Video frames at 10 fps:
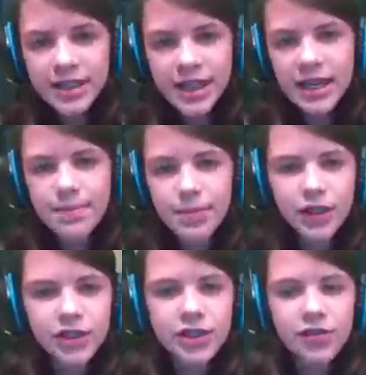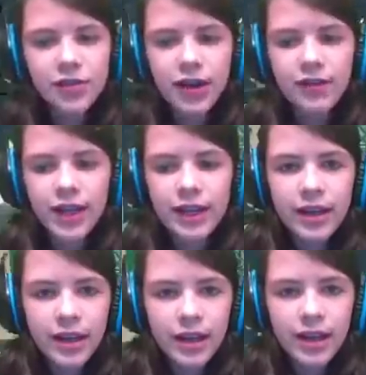any builds in front of
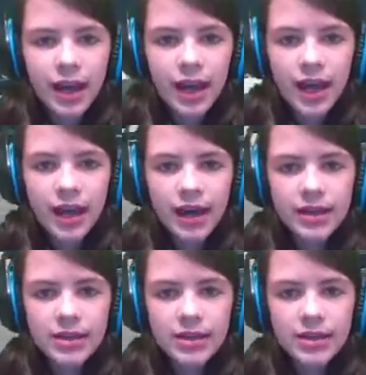it and